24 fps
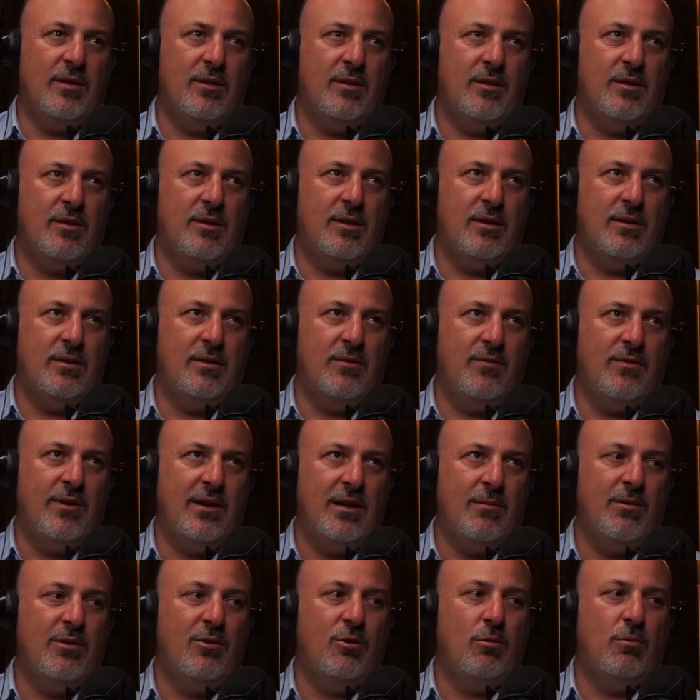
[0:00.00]
the
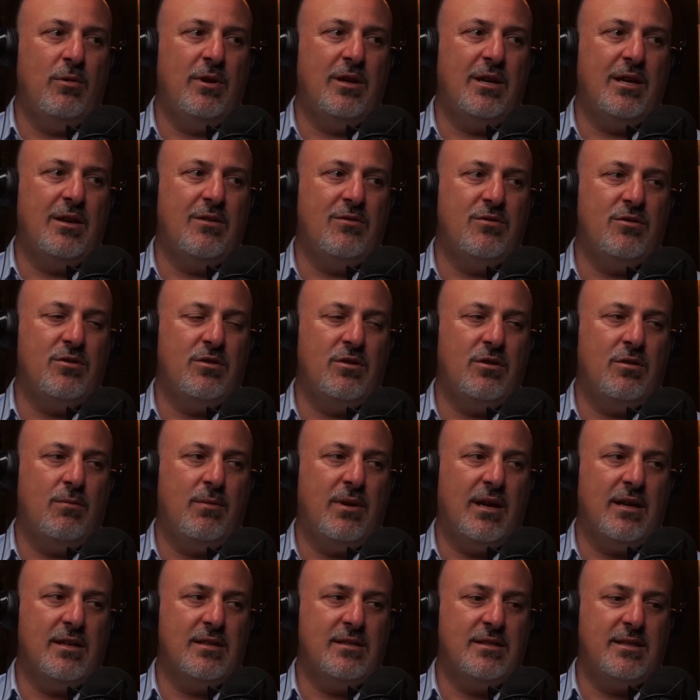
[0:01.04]
developer normally gives you
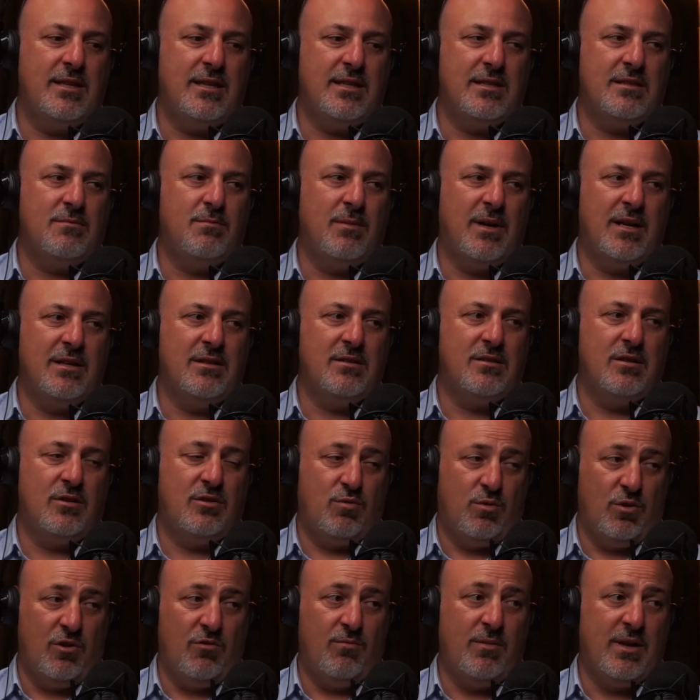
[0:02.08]
about 6 months to
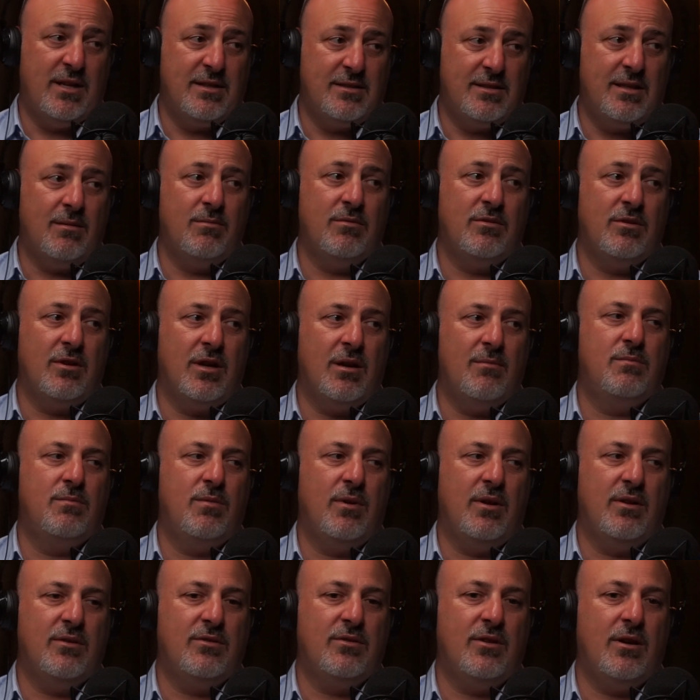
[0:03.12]
12 months sometimes
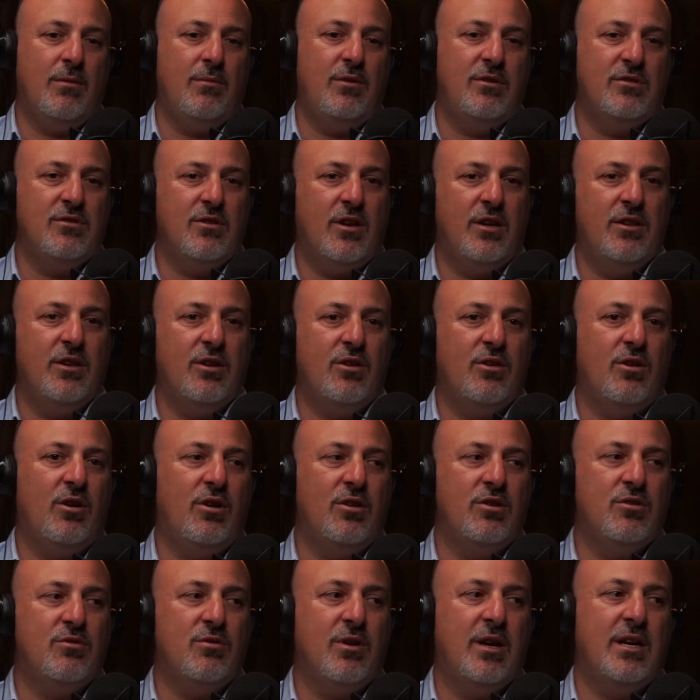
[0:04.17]
by the time you sign the
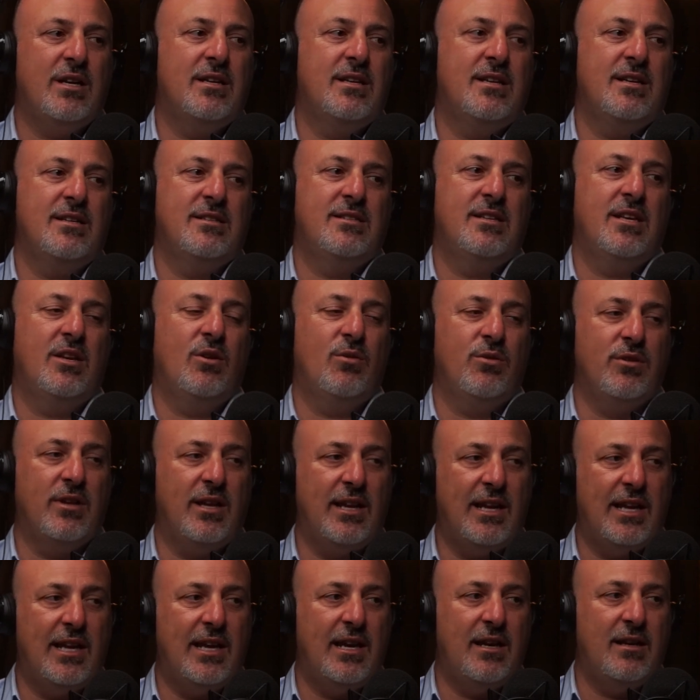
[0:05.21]
contract to settle on
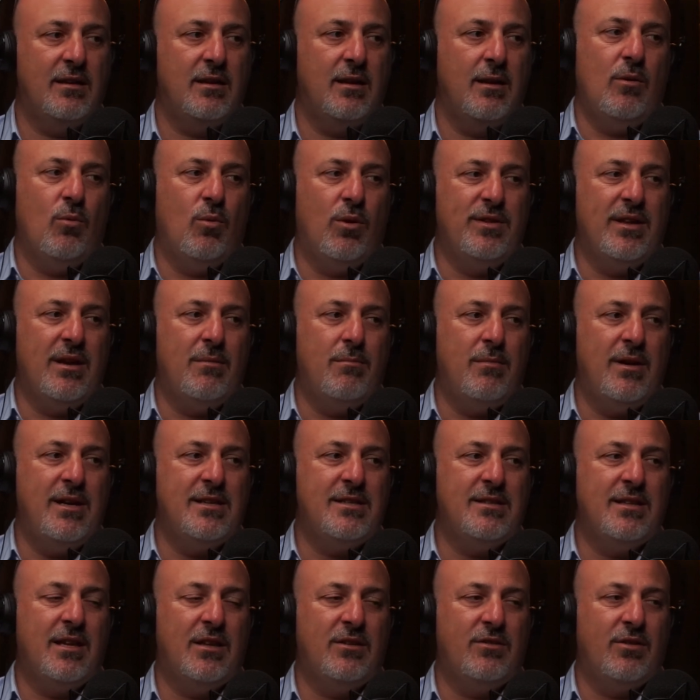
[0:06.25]
that land. What that
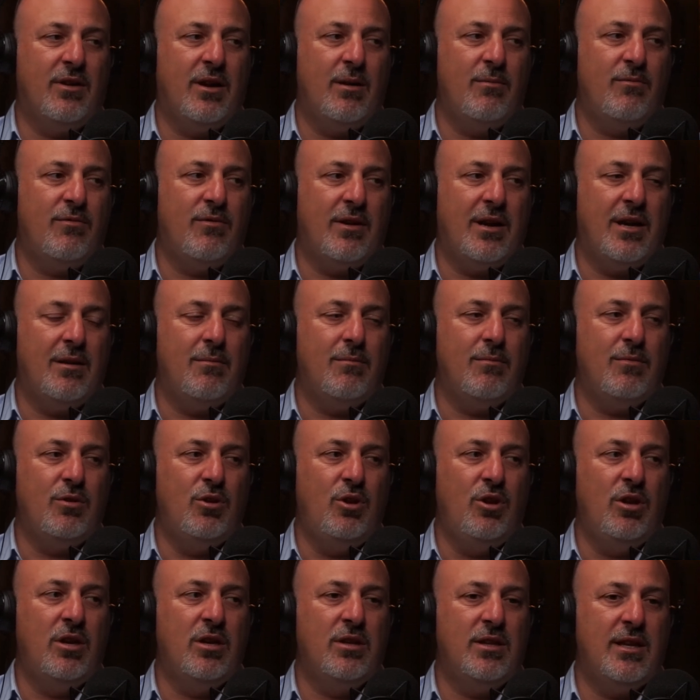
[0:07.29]
means in that time frame,
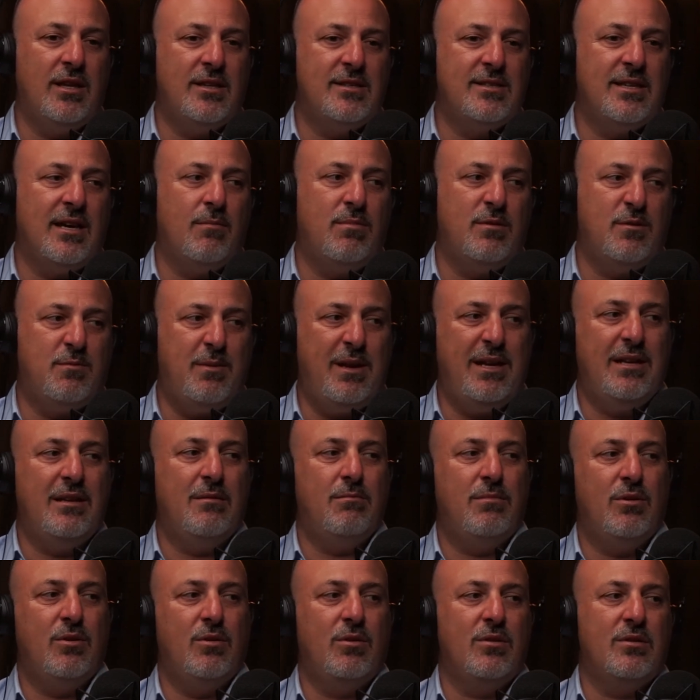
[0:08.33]
you can then start speaking to
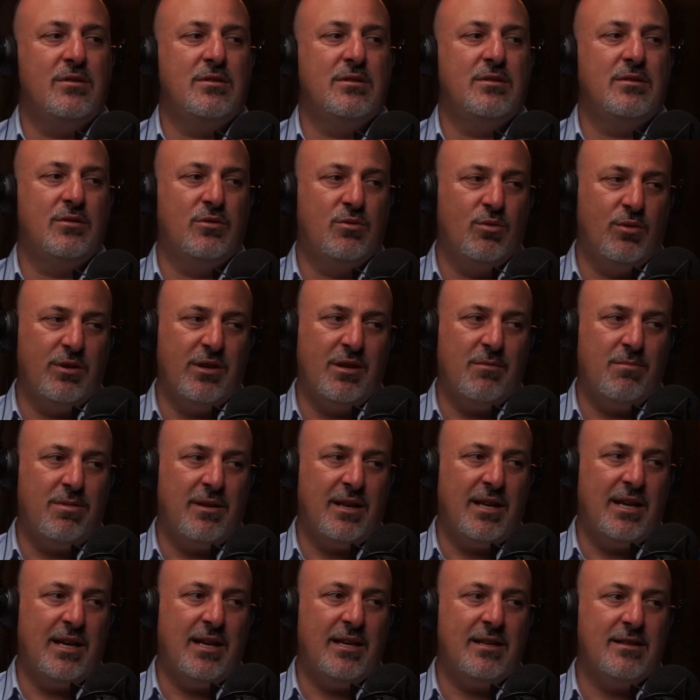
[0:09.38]
builders, doing your
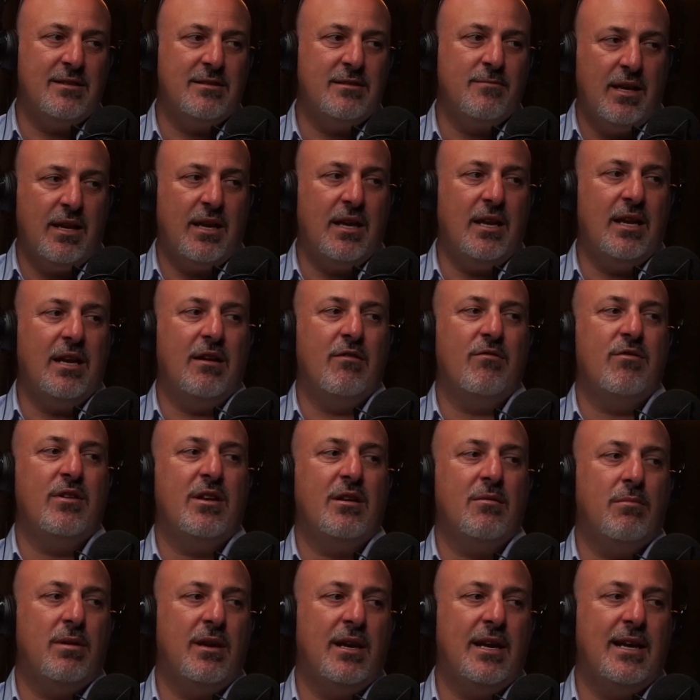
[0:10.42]
plans, getting everything
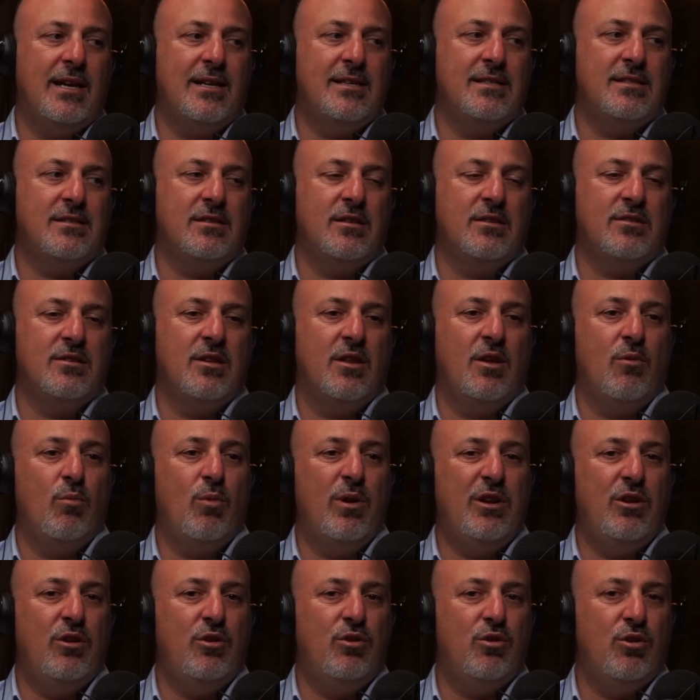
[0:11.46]
in place so that
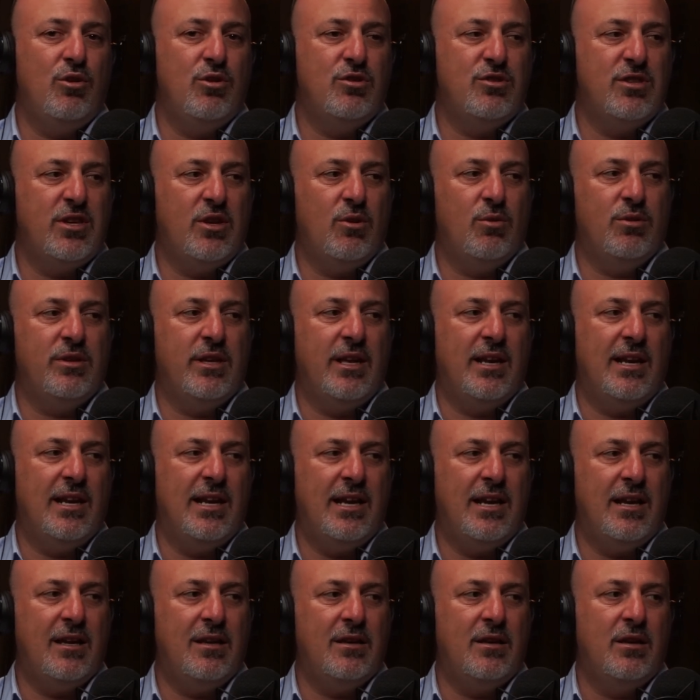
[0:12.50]
when you do settle on that
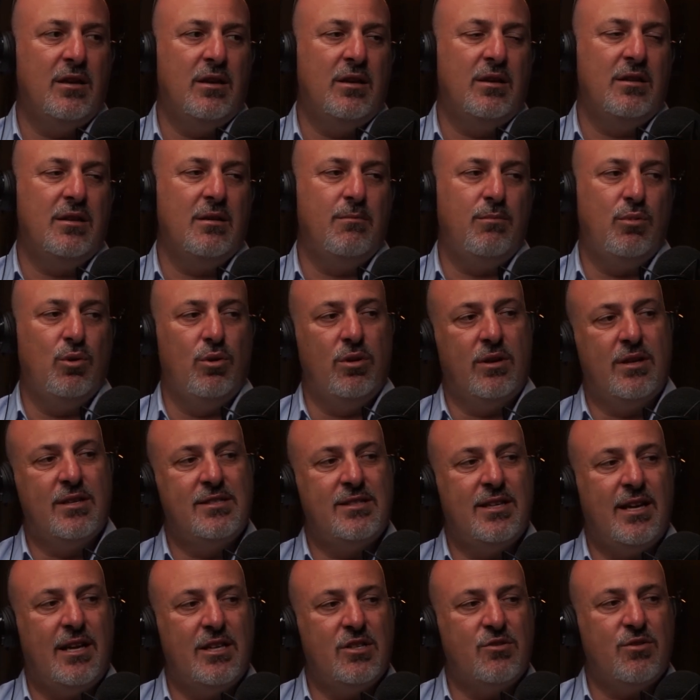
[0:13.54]
land, the builder can
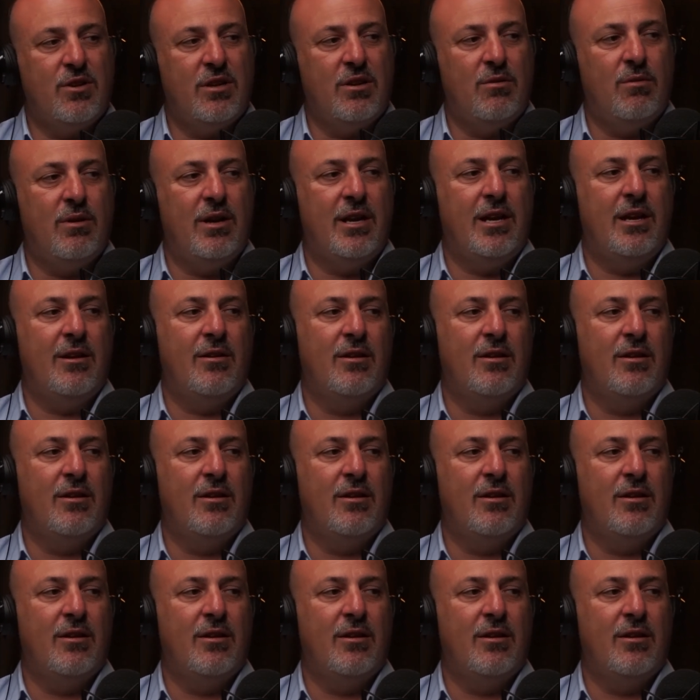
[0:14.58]
start straight away.